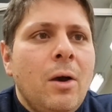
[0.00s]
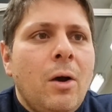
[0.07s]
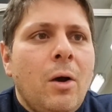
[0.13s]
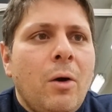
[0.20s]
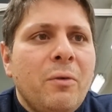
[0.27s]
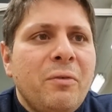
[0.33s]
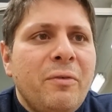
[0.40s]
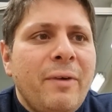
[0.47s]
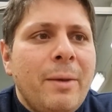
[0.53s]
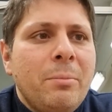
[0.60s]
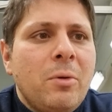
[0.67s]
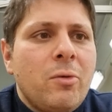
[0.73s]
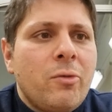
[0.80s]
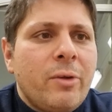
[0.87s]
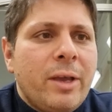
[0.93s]
of
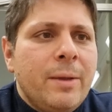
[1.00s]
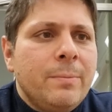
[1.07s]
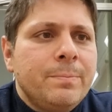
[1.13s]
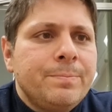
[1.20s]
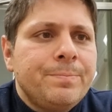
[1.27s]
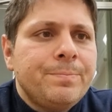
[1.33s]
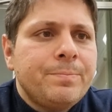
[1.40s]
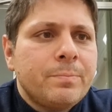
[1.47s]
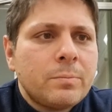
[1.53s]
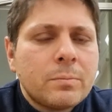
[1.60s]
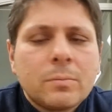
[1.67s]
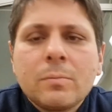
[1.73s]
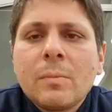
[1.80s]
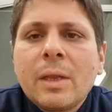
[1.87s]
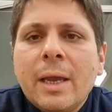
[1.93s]
February,
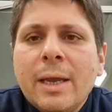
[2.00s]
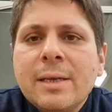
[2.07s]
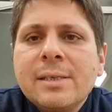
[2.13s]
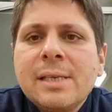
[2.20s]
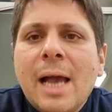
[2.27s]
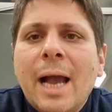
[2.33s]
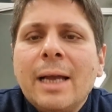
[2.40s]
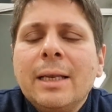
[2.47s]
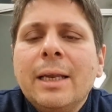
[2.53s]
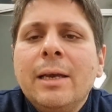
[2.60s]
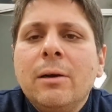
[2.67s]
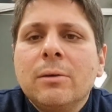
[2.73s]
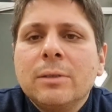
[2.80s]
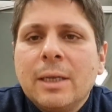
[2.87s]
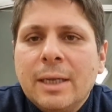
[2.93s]
exactly
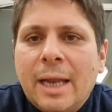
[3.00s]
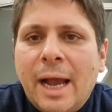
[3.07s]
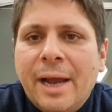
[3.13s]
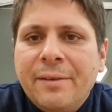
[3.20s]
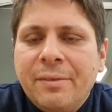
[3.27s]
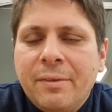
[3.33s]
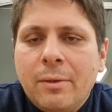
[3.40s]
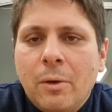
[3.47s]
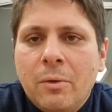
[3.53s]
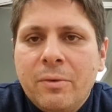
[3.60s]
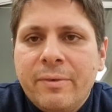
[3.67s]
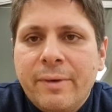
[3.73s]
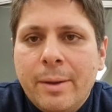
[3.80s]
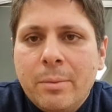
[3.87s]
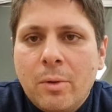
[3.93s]
on the 9th of
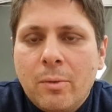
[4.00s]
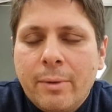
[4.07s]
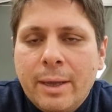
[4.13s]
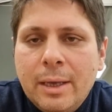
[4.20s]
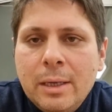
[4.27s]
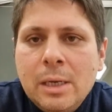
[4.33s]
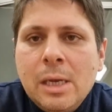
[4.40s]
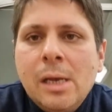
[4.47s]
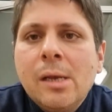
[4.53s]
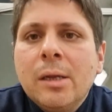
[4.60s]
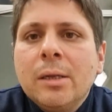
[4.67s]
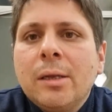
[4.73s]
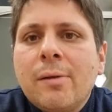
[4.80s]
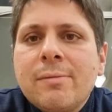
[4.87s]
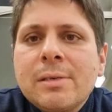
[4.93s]
February,
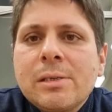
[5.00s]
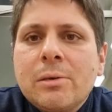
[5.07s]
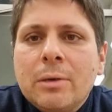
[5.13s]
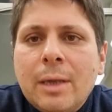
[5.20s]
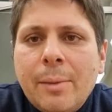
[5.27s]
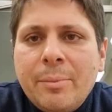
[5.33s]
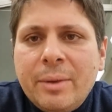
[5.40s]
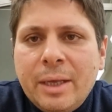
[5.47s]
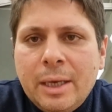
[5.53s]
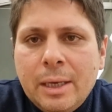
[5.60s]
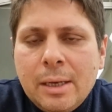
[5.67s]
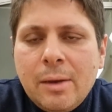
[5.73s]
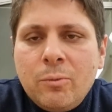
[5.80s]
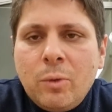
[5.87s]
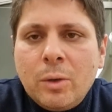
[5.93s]
there was going to be
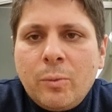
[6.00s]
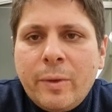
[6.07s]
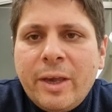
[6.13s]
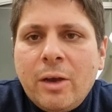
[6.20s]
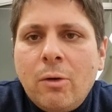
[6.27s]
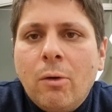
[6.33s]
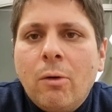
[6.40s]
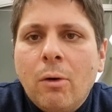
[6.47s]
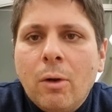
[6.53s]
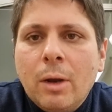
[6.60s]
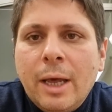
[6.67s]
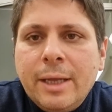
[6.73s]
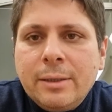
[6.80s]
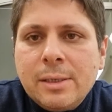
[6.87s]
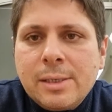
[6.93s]
what we call
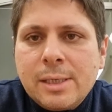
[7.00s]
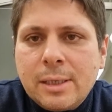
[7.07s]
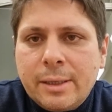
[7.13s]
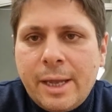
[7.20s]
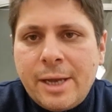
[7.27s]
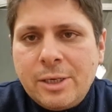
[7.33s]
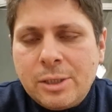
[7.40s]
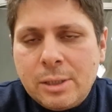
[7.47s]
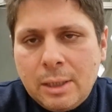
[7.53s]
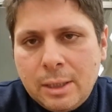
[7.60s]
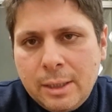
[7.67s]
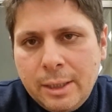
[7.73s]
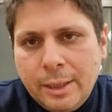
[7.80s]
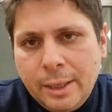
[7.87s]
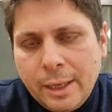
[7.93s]
a dissertation
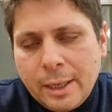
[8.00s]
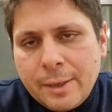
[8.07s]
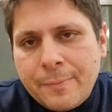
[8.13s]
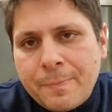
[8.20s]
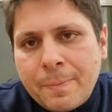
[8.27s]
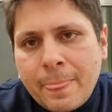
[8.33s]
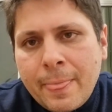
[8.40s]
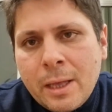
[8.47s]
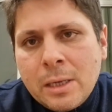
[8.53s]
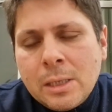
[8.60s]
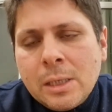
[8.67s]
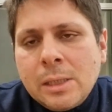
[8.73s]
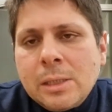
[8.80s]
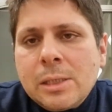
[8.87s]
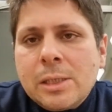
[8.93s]
clinic.
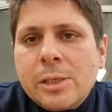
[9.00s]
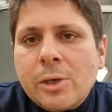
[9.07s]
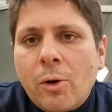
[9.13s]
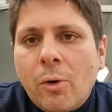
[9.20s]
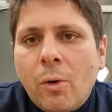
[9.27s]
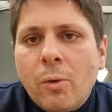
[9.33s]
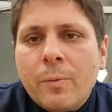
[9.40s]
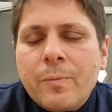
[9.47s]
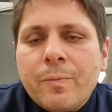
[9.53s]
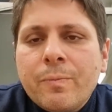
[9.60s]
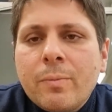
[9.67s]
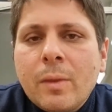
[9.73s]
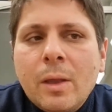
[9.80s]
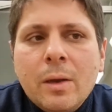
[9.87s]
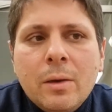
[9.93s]
So
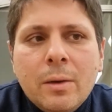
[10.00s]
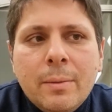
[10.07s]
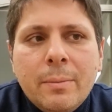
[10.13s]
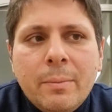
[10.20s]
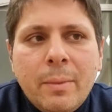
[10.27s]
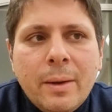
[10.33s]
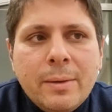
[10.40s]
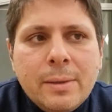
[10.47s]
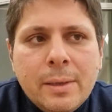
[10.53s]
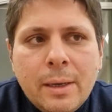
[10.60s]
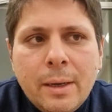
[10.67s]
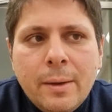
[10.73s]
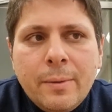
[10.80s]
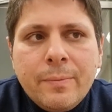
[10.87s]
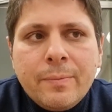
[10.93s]

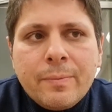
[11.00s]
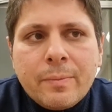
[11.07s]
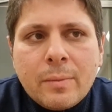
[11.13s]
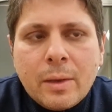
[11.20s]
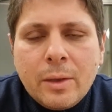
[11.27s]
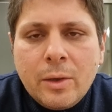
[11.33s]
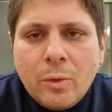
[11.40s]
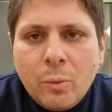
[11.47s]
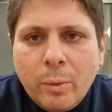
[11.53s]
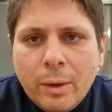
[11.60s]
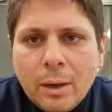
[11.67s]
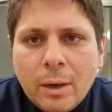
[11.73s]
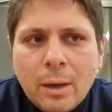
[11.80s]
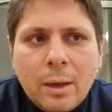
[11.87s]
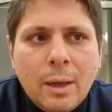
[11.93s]
you
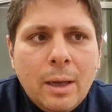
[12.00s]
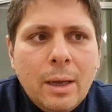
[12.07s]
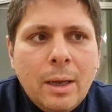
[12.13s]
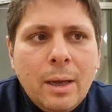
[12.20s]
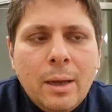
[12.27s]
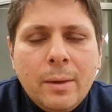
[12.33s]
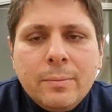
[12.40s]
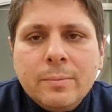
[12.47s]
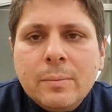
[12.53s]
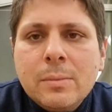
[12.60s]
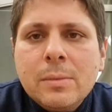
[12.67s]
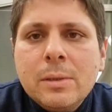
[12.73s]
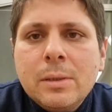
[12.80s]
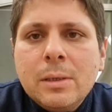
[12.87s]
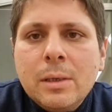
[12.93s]
will,
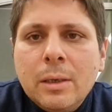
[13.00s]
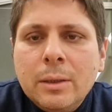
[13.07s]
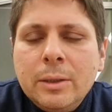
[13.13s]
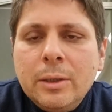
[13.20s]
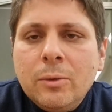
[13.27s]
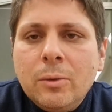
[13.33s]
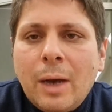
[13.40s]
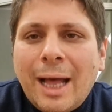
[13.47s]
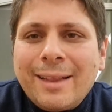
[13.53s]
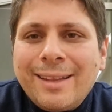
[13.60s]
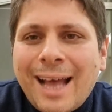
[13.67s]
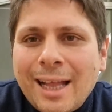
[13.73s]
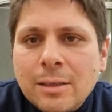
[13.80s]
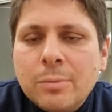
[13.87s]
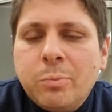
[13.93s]
at
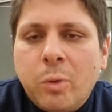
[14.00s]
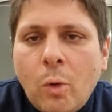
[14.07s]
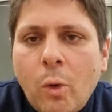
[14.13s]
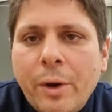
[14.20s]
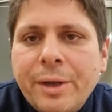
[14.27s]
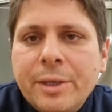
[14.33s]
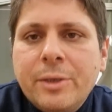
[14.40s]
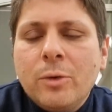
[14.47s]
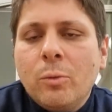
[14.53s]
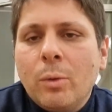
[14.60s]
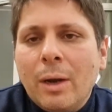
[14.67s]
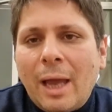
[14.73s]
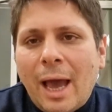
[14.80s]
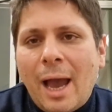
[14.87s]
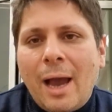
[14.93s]
that point, we will